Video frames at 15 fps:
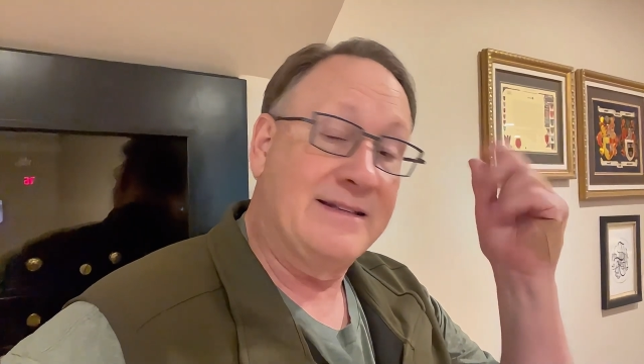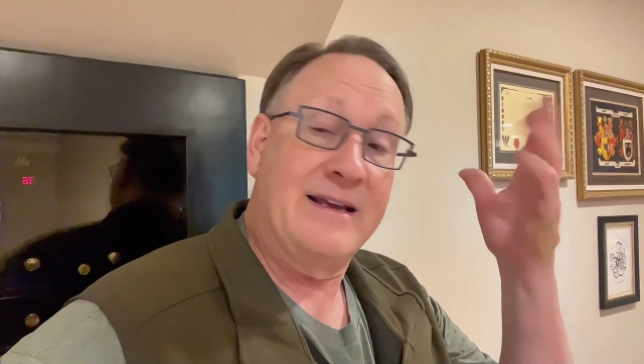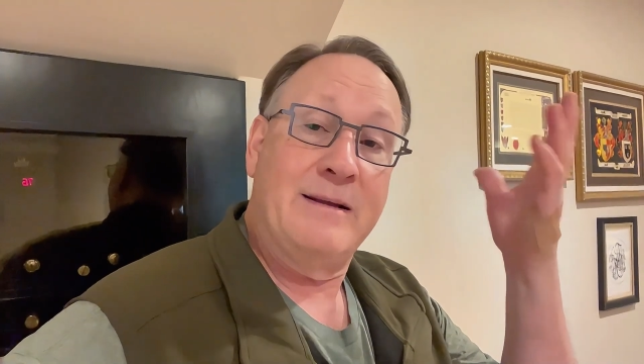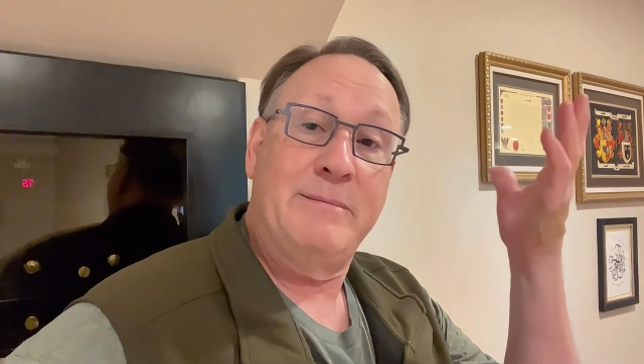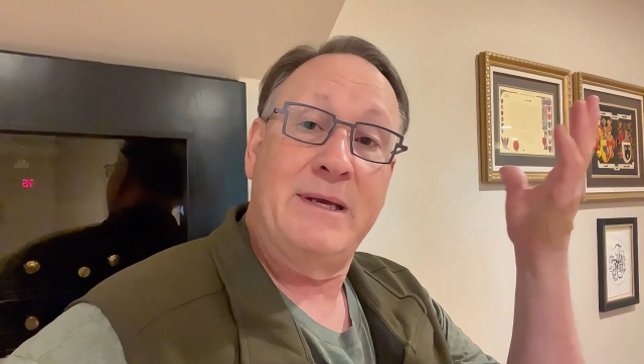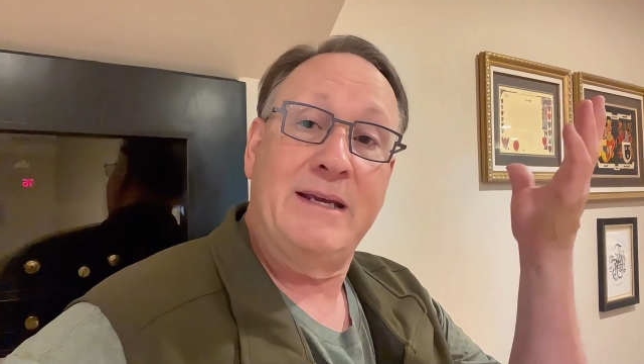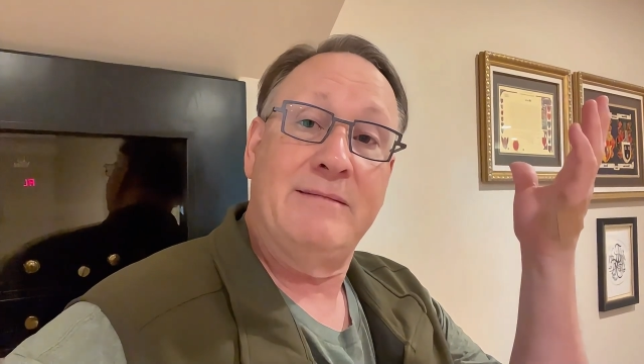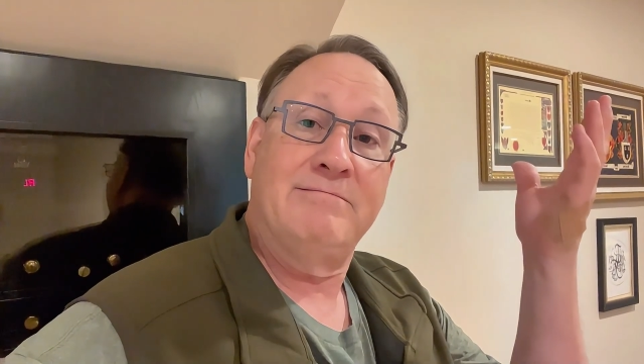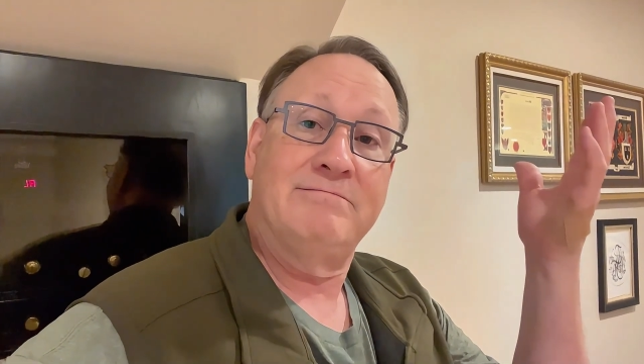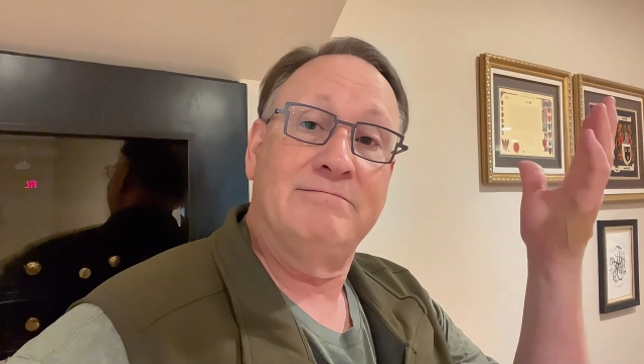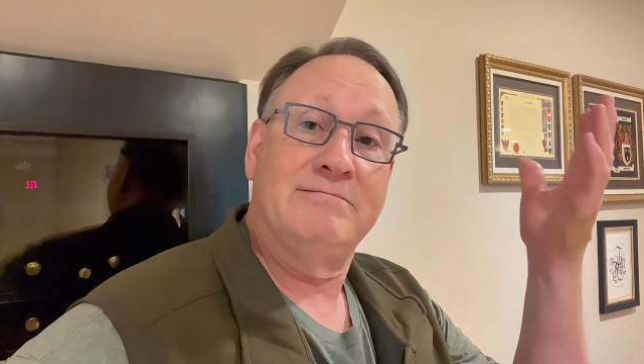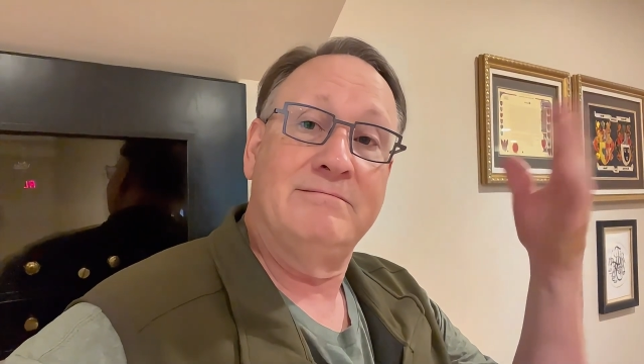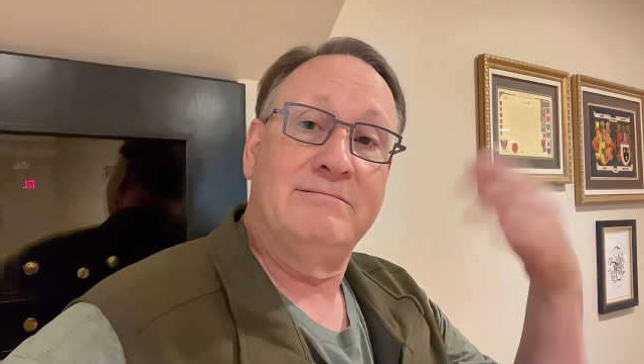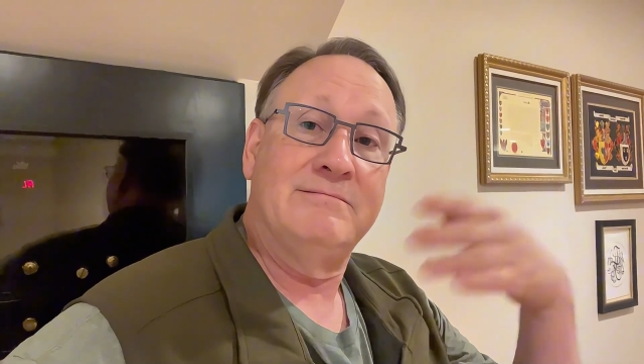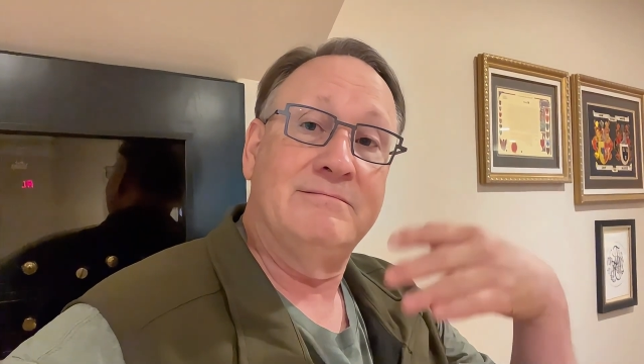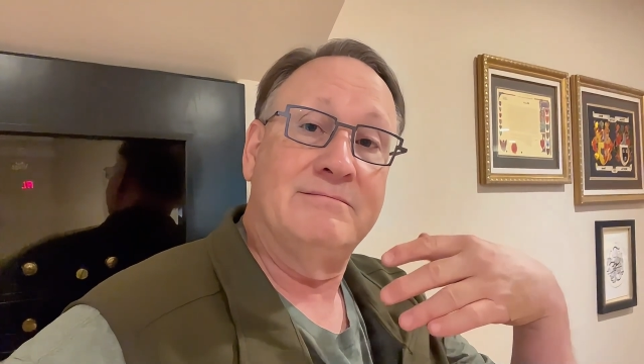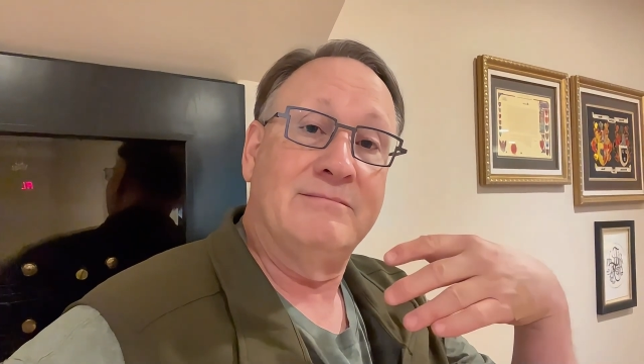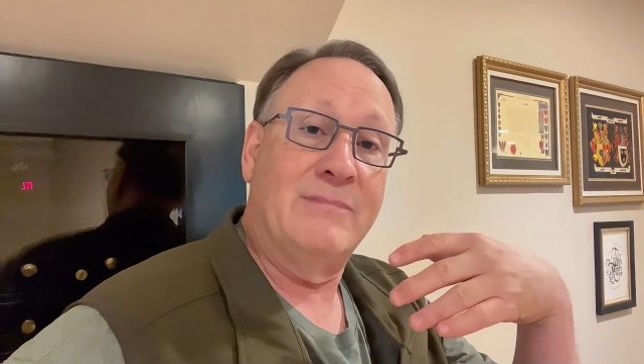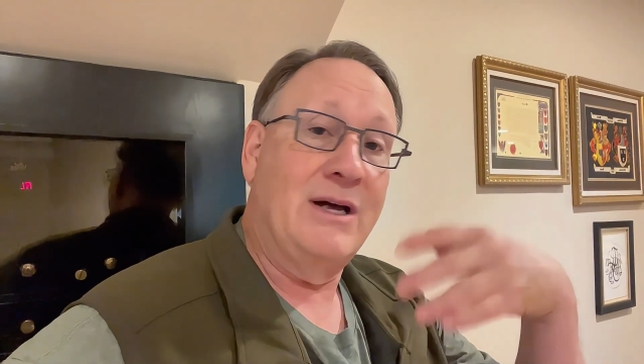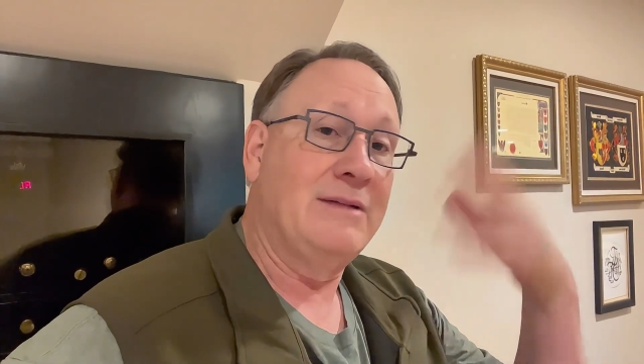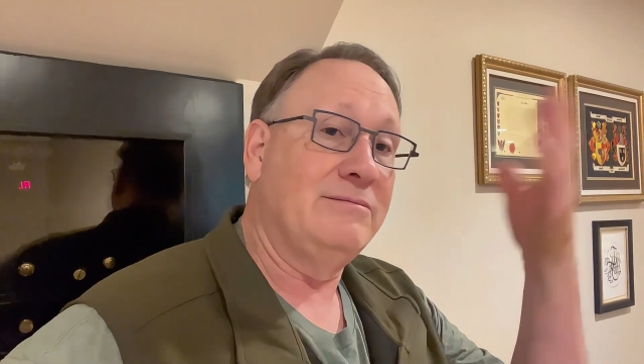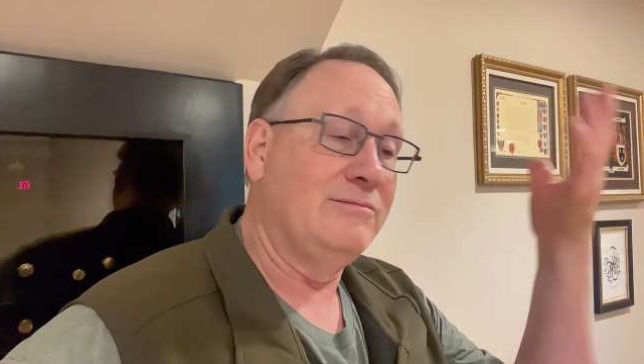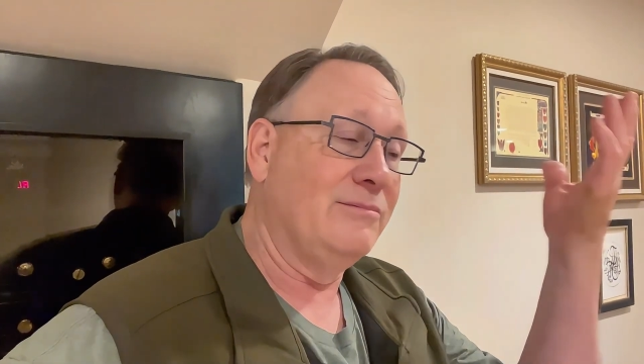going to be well.